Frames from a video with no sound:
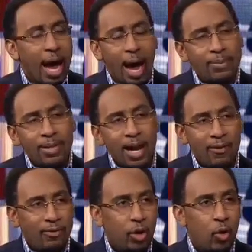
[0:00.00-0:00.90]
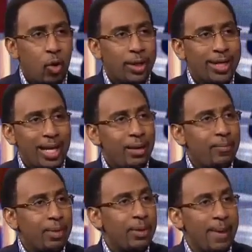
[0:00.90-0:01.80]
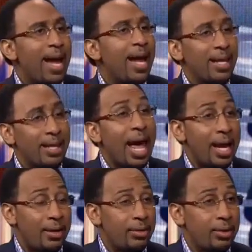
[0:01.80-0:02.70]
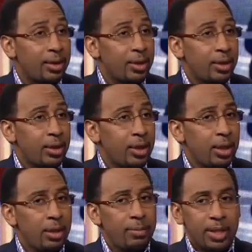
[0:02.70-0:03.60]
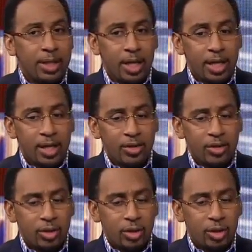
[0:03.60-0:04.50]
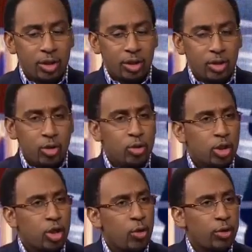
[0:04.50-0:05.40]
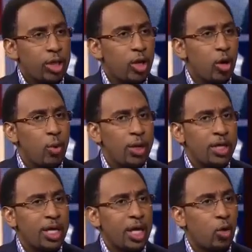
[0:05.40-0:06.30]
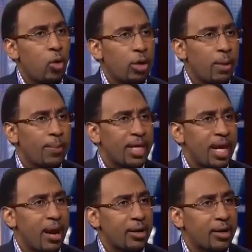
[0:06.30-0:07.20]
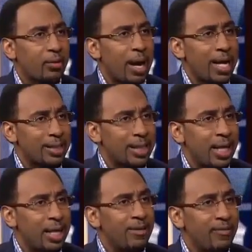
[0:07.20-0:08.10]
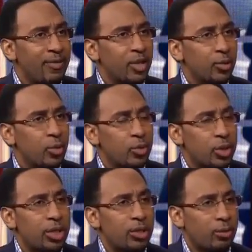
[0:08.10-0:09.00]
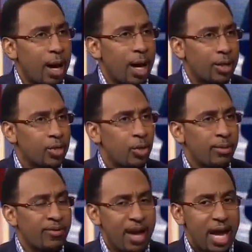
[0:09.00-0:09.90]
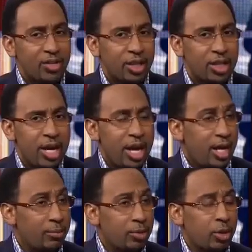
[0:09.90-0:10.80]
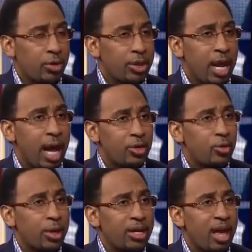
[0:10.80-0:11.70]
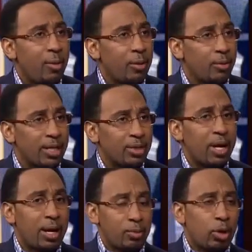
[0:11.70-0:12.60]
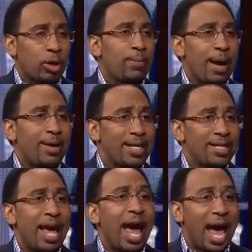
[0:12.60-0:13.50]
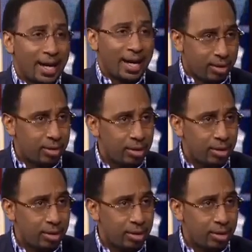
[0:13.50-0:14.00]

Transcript: I'm never calling him the man that, because you certainly don't want to get caught up in characterizing individuals in a derogatory fashion. And I'm certainly not doing that with Rex Ryan. I'm talking about his act.